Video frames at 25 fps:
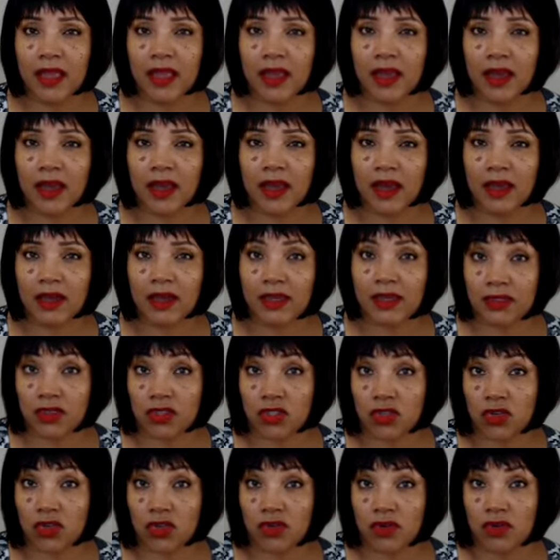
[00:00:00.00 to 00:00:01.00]
uh,
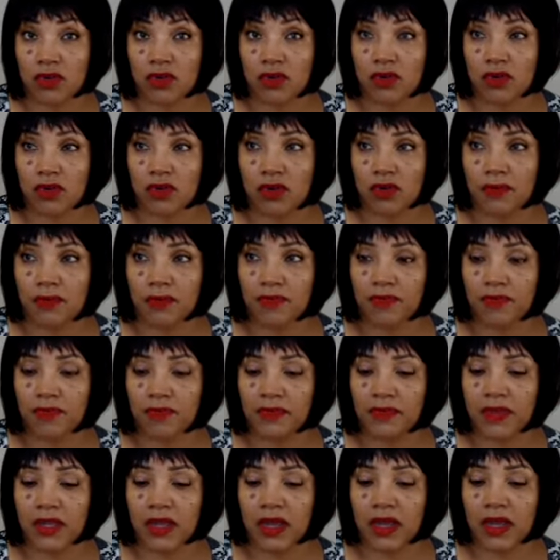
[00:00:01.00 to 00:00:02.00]
consider
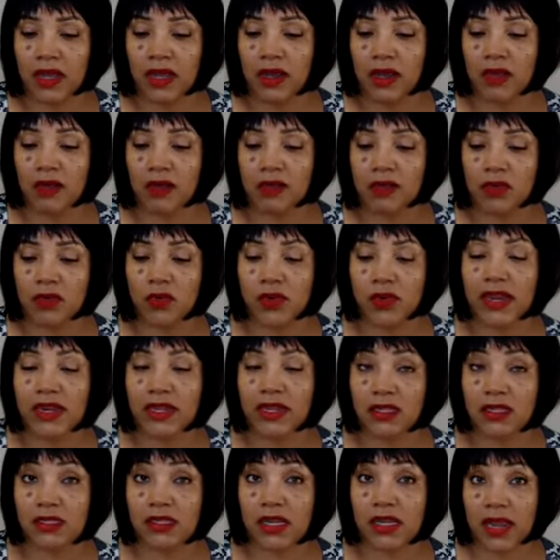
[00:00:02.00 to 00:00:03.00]
uh,
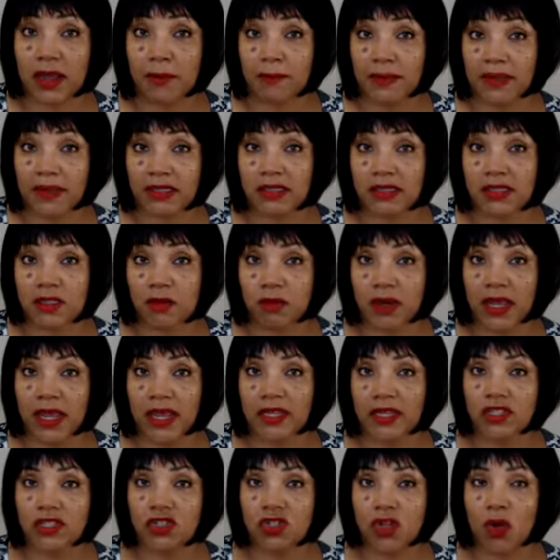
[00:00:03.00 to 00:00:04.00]
creating this like a business
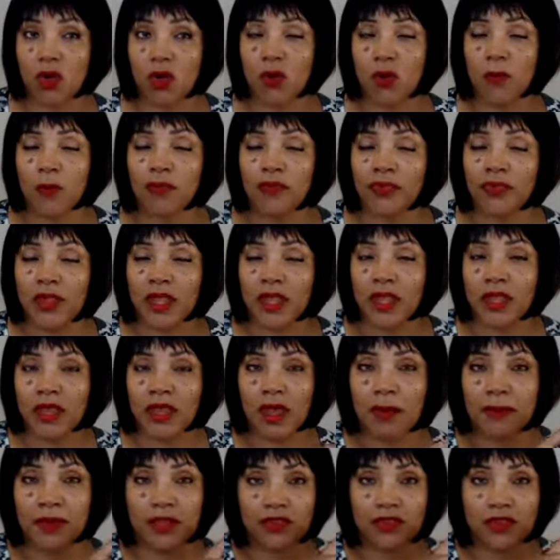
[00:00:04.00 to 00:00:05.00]
plan. So
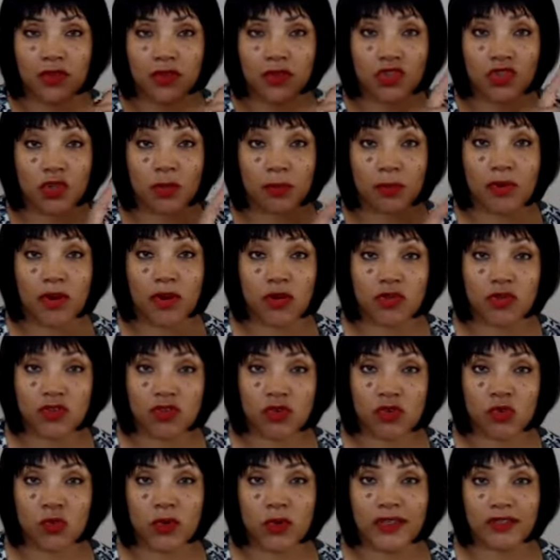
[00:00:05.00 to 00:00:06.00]
I mean, there's your
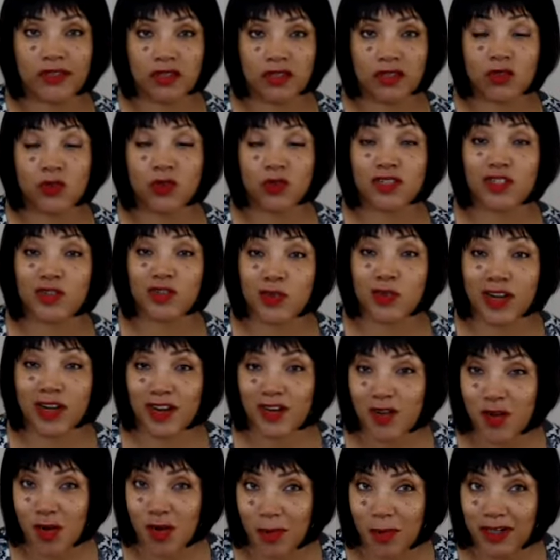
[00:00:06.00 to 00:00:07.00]
personal residence, which is what I
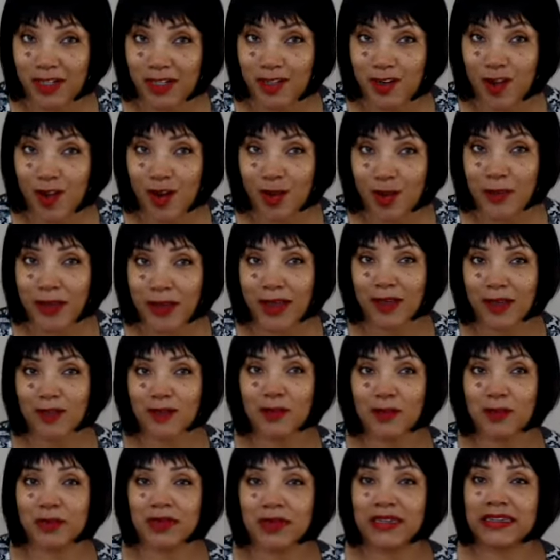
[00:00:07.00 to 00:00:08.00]
normally talk
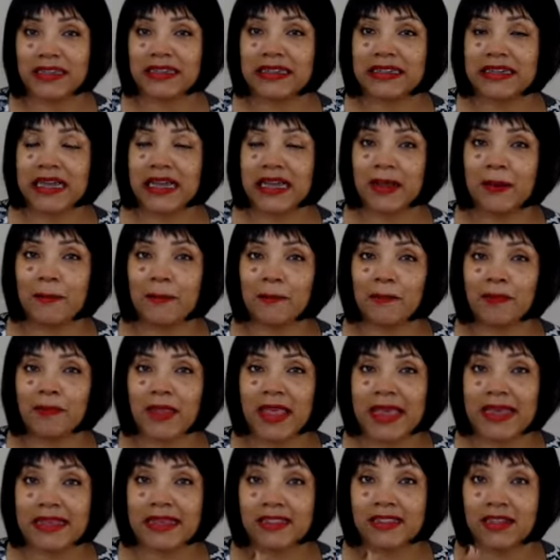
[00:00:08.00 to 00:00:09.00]
about, but um,
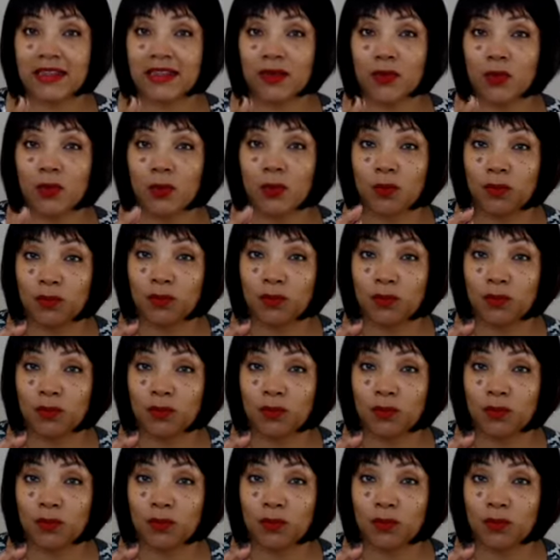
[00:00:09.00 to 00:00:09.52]
as a